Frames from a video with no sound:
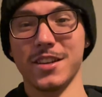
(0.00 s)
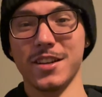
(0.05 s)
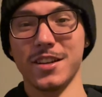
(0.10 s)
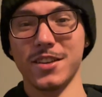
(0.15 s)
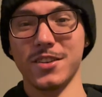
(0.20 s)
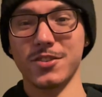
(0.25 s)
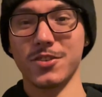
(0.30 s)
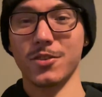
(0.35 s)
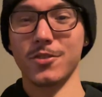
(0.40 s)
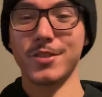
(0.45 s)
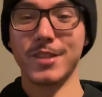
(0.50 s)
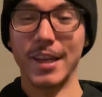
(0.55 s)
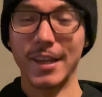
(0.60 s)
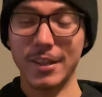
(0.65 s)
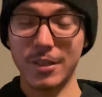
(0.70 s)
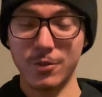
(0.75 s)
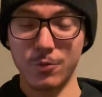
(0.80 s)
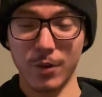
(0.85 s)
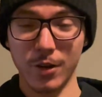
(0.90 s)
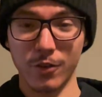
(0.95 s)
So take
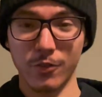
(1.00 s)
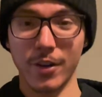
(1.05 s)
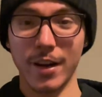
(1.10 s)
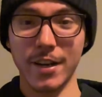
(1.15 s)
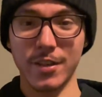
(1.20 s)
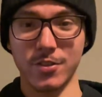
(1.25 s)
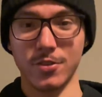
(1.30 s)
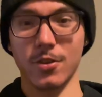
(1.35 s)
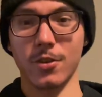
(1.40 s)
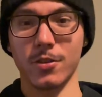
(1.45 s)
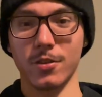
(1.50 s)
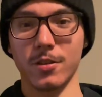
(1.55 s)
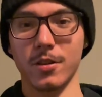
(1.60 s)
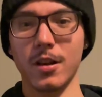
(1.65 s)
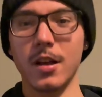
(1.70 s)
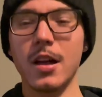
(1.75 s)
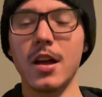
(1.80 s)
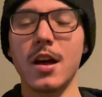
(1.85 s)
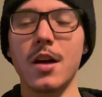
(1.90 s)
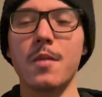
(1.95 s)
this with a grain of salt.
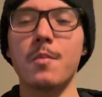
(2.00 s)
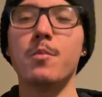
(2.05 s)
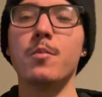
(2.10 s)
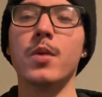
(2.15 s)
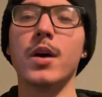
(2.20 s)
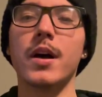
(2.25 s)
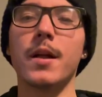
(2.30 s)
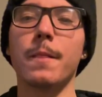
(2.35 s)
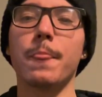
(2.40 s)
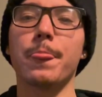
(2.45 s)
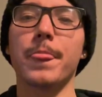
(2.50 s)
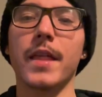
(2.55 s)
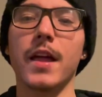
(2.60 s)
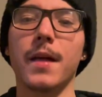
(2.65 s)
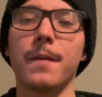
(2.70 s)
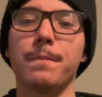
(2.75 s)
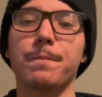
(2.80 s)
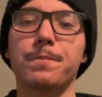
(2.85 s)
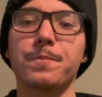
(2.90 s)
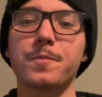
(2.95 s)
But
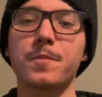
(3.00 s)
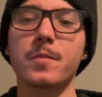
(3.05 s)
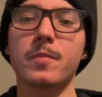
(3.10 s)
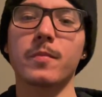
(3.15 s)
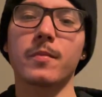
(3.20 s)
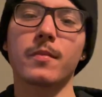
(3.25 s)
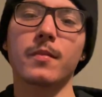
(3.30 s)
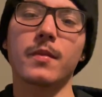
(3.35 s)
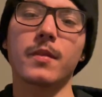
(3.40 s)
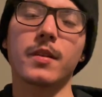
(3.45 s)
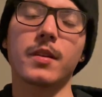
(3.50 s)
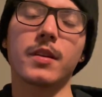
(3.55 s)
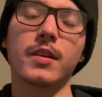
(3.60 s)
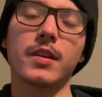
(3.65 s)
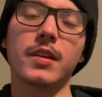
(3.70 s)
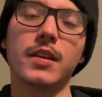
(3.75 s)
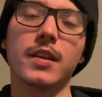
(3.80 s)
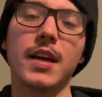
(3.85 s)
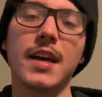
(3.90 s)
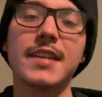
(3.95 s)

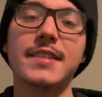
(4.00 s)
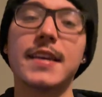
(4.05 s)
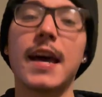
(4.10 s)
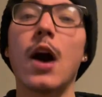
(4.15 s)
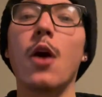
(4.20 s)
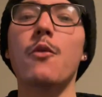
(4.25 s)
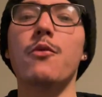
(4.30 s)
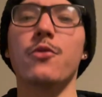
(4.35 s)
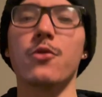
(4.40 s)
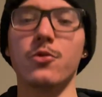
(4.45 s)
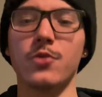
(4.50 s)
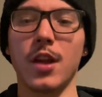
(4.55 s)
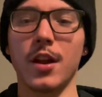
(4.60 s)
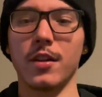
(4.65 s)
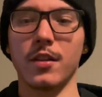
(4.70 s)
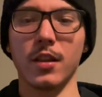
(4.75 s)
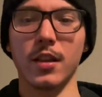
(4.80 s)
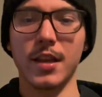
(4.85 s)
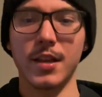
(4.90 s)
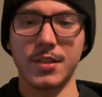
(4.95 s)
it's helpful
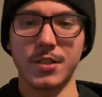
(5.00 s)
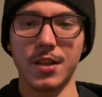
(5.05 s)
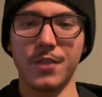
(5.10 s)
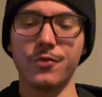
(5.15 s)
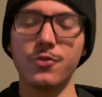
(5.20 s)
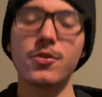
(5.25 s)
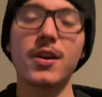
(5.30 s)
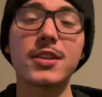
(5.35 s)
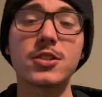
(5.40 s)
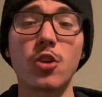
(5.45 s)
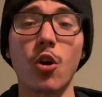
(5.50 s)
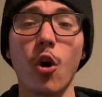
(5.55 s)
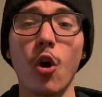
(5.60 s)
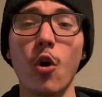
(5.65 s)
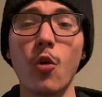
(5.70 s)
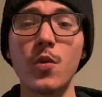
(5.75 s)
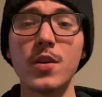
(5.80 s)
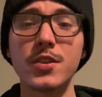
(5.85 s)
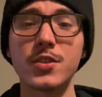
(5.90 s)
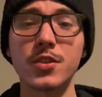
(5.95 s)
nonetheless. If you guys are
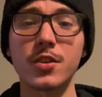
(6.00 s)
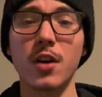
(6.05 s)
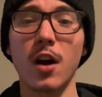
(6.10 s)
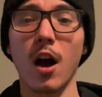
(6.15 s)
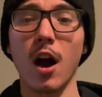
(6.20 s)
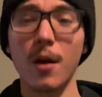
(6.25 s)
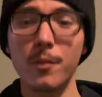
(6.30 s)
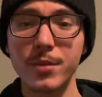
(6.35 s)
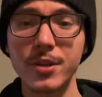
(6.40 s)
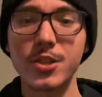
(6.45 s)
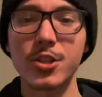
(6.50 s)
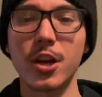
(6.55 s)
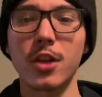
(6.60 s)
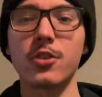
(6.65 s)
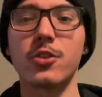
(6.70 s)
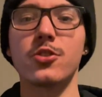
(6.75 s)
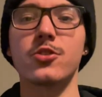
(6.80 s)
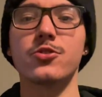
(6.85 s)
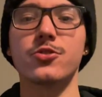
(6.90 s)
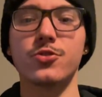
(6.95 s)
always up each
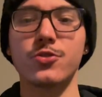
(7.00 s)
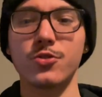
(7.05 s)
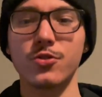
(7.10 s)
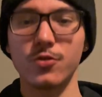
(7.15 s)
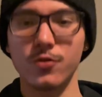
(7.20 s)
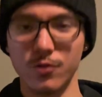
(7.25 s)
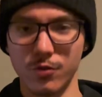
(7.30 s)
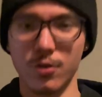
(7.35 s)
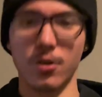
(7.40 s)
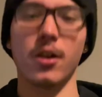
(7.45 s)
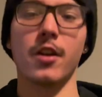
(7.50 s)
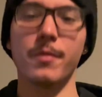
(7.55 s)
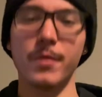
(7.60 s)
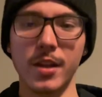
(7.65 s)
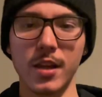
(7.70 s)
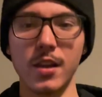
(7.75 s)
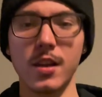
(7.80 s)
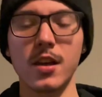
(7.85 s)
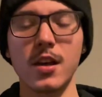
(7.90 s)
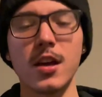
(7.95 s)
other's, you know what I
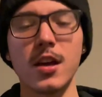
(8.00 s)
mean?